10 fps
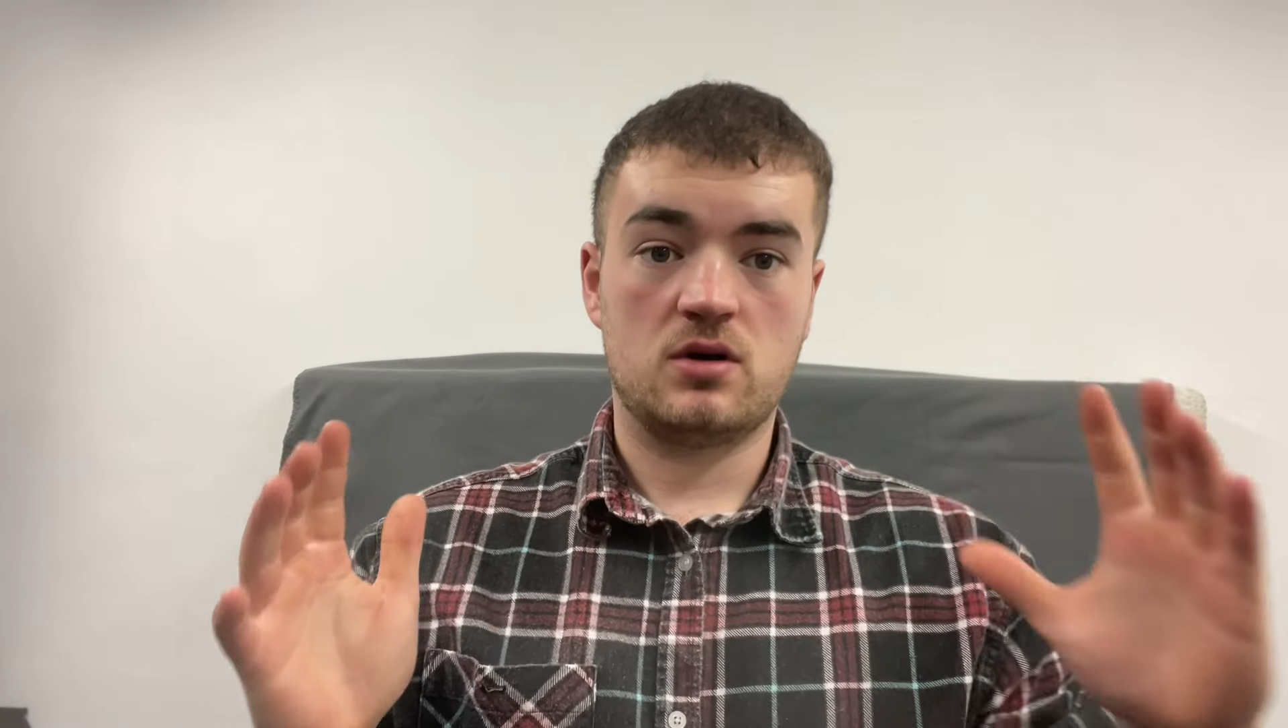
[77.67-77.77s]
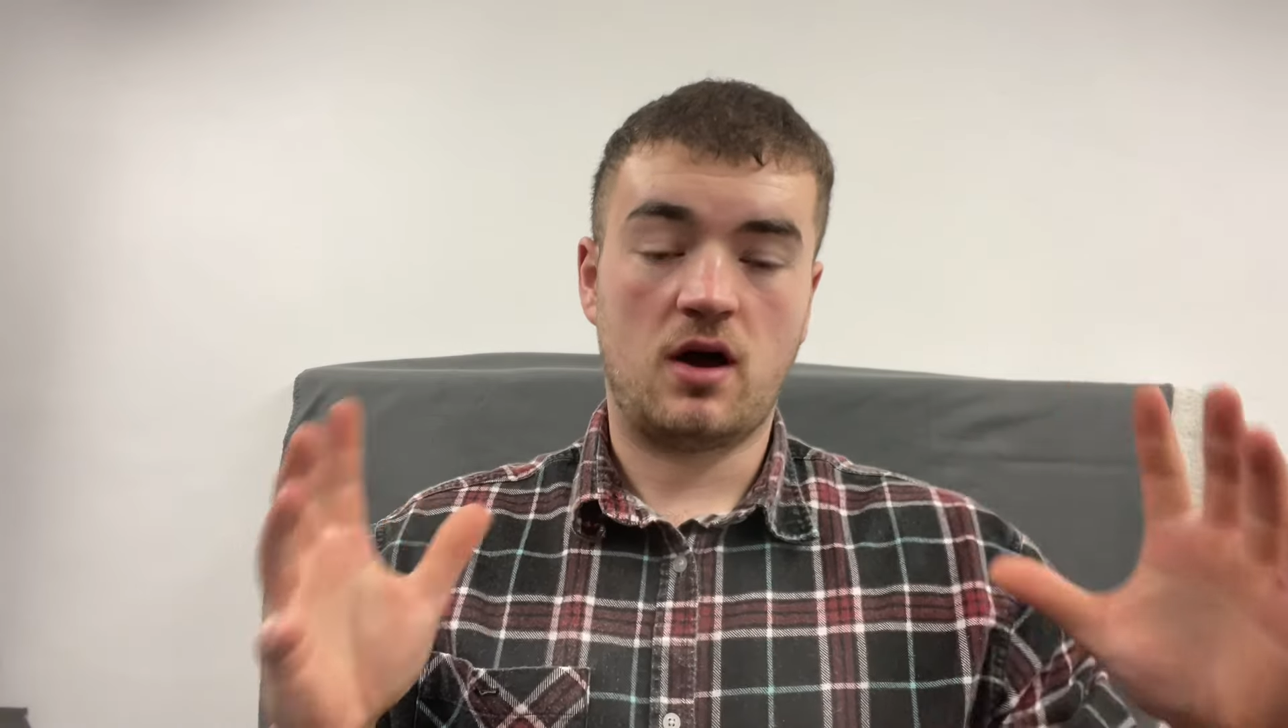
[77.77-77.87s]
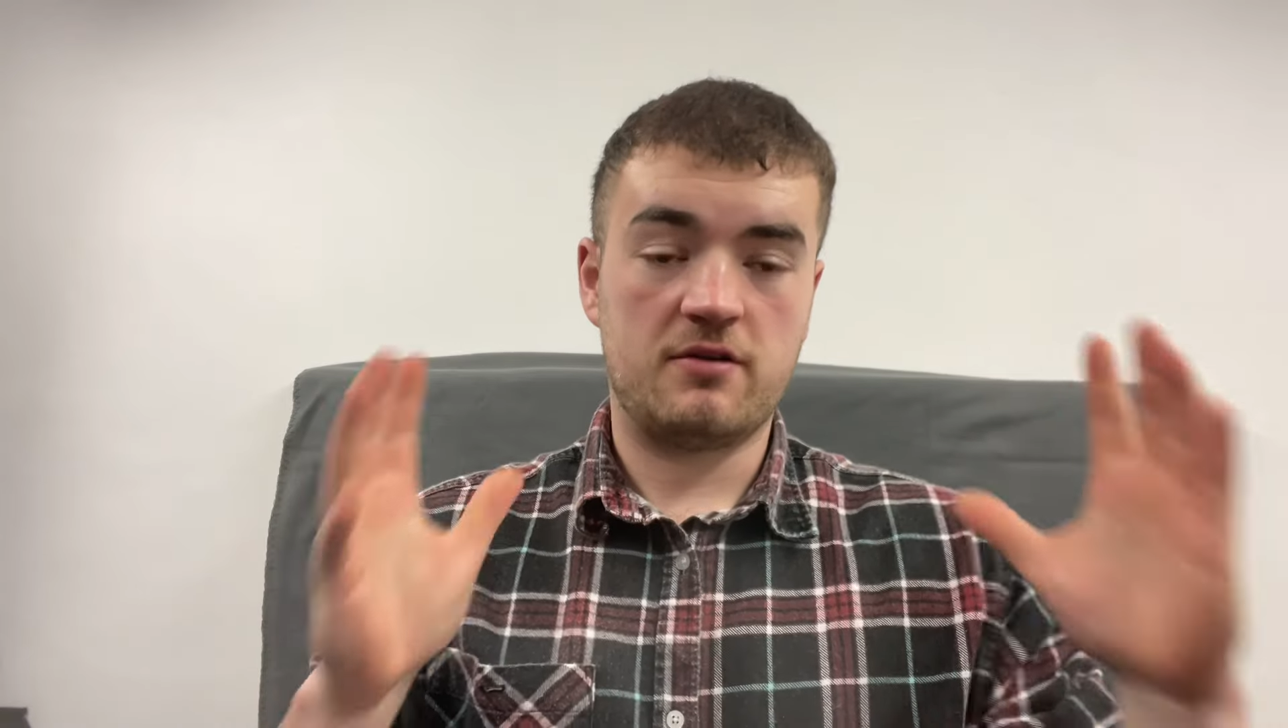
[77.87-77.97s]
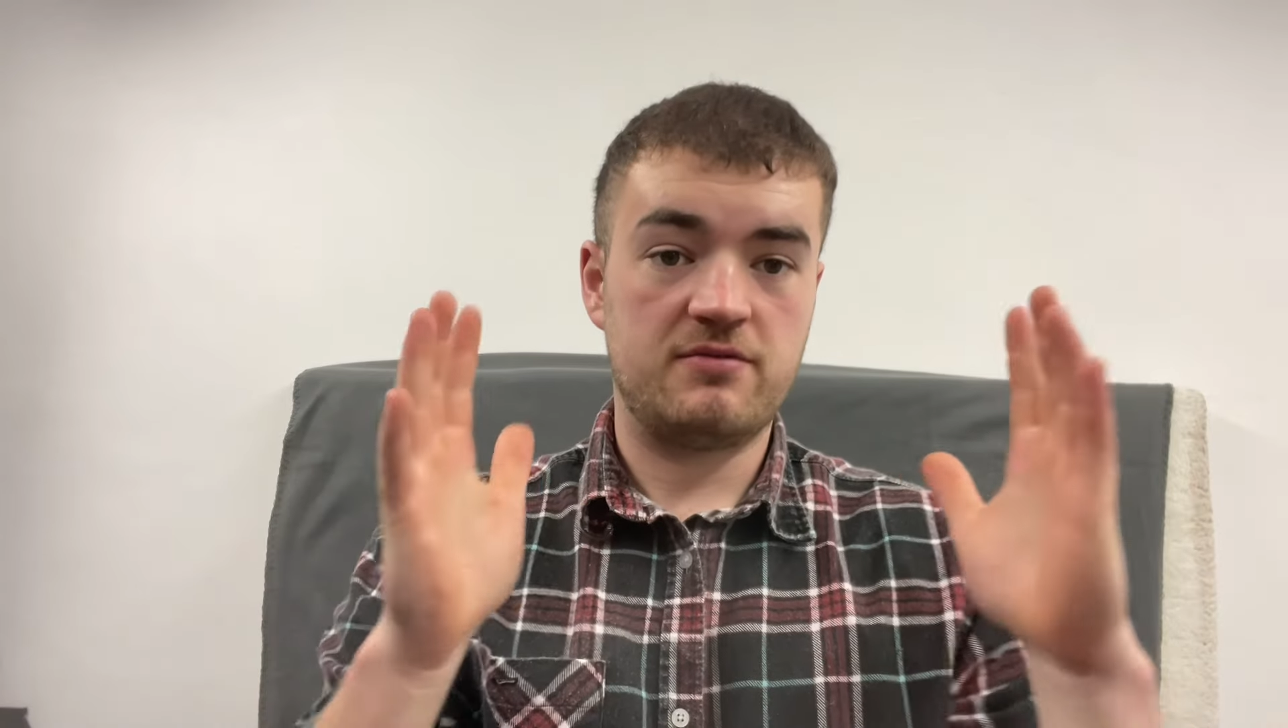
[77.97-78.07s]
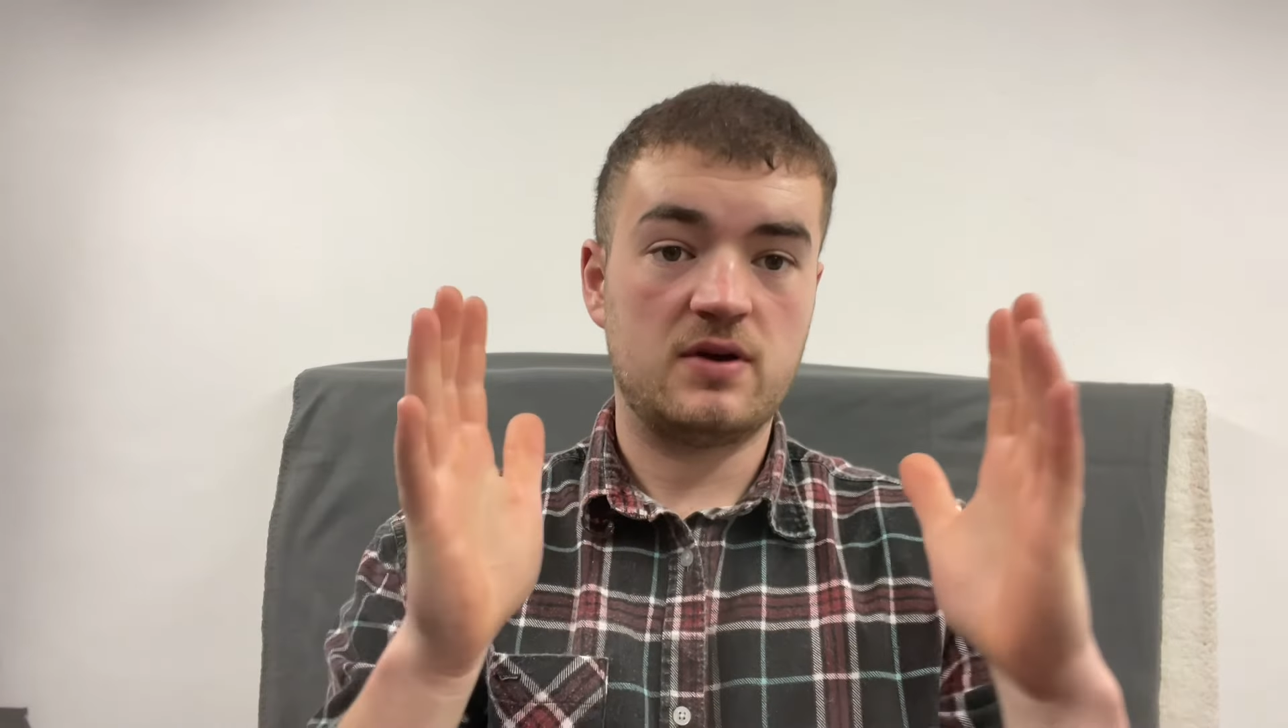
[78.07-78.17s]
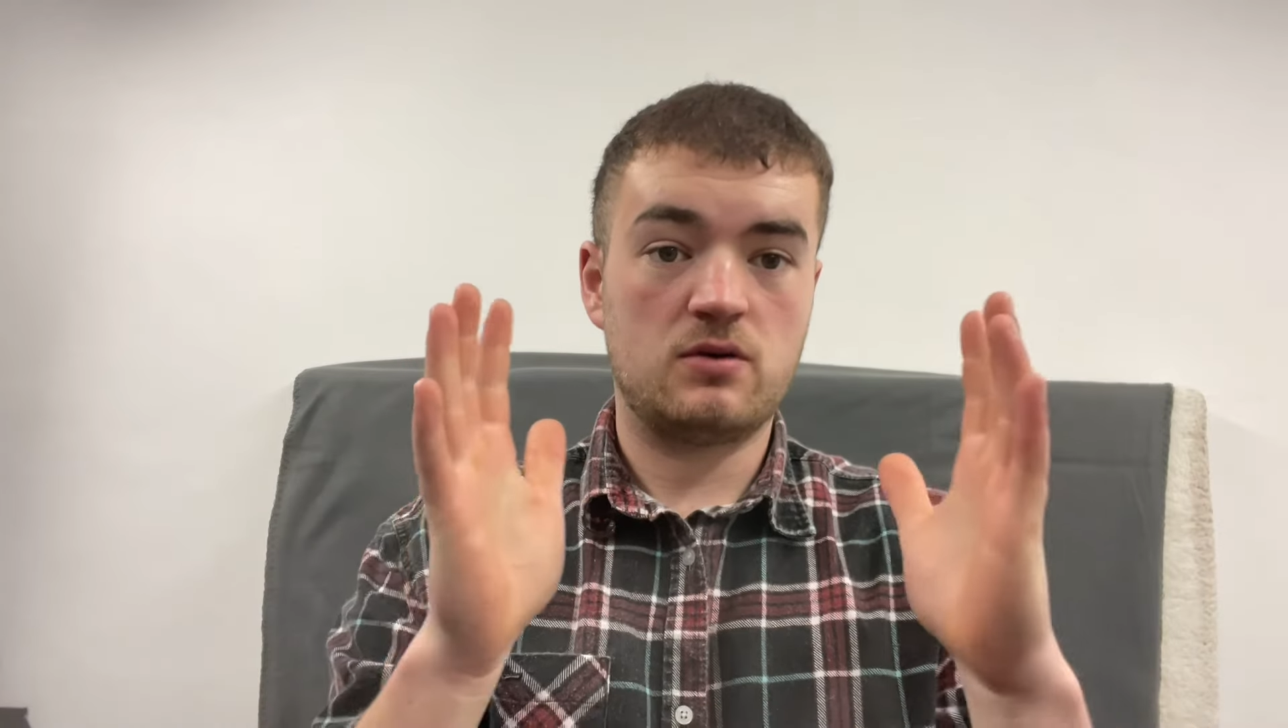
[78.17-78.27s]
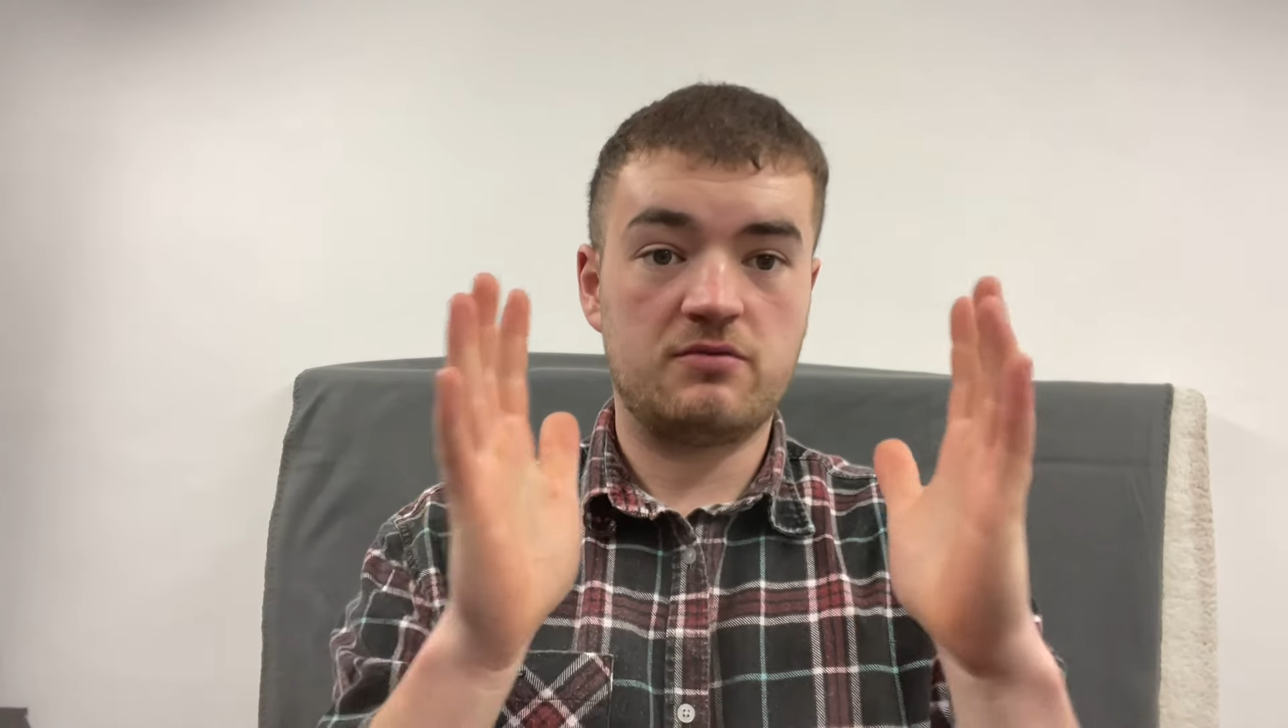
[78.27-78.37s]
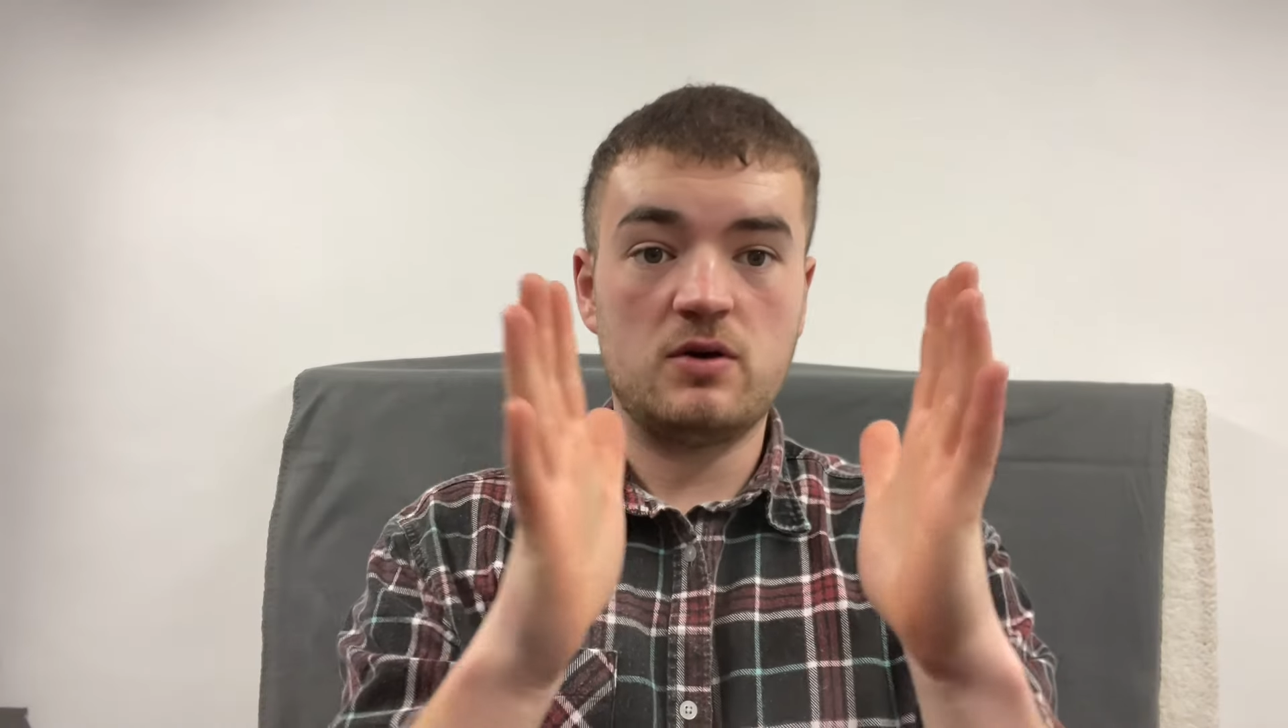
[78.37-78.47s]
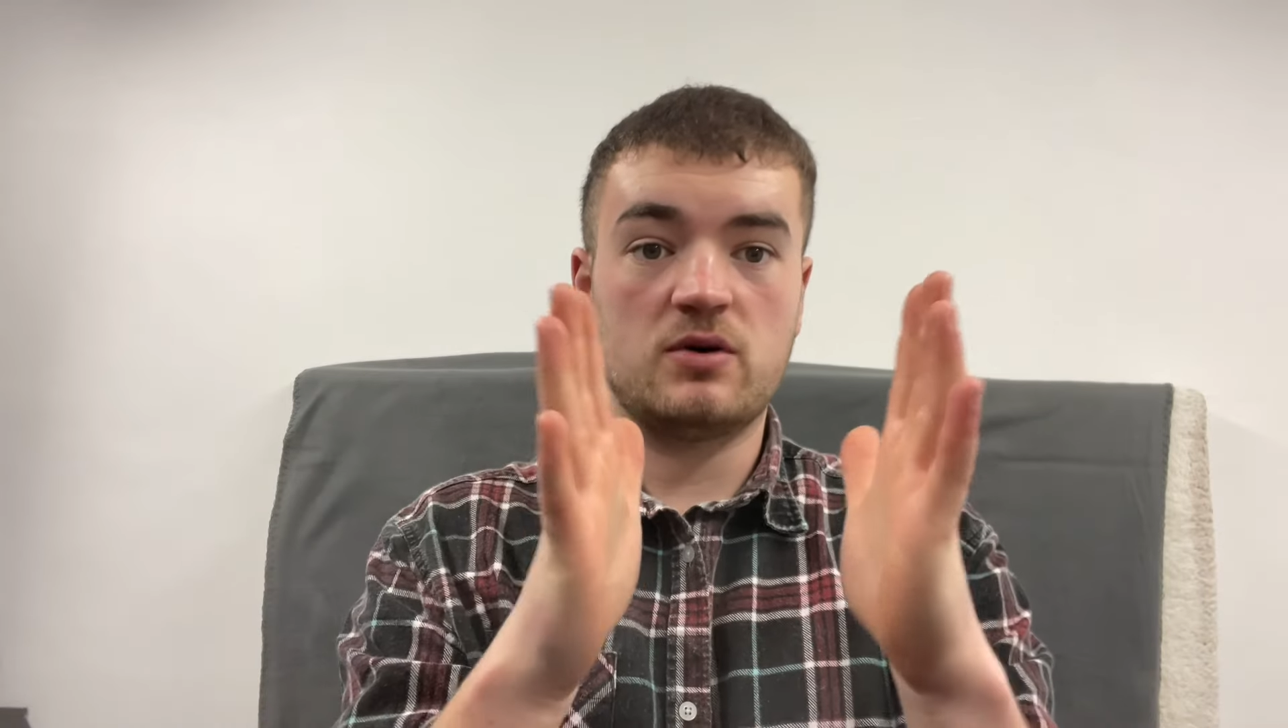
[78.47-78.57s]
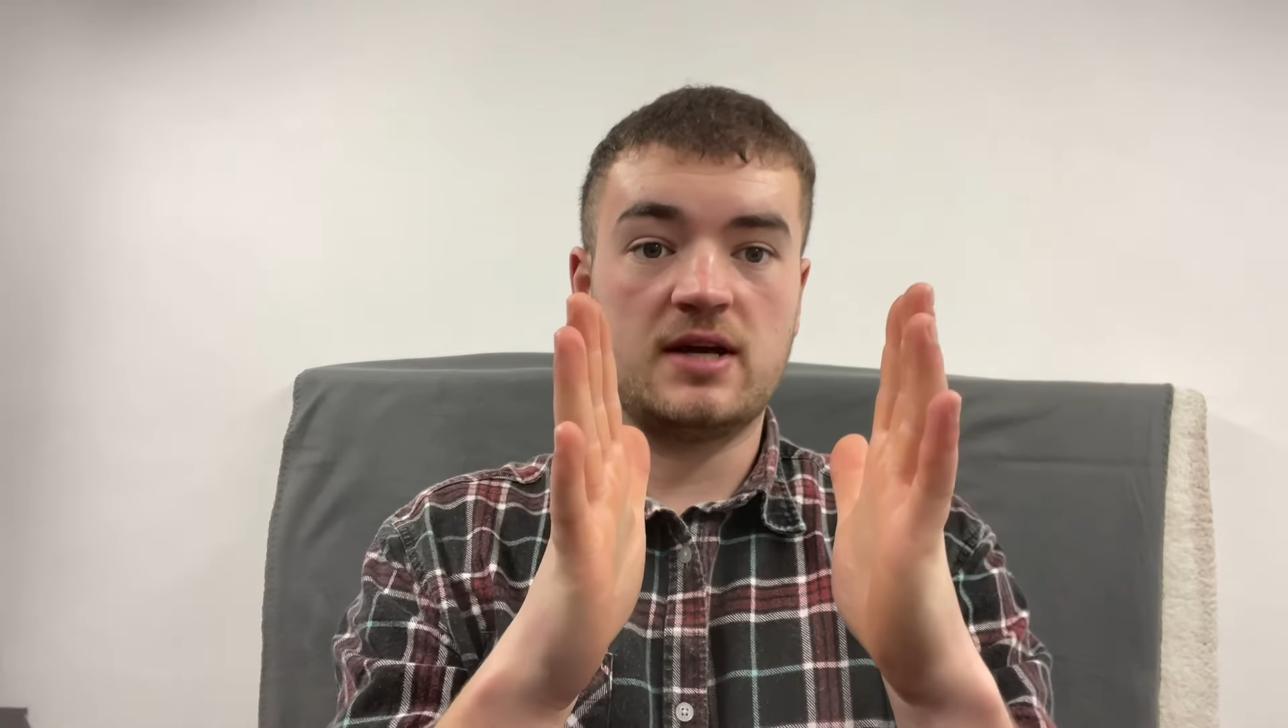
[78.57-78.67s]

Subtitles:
I filtered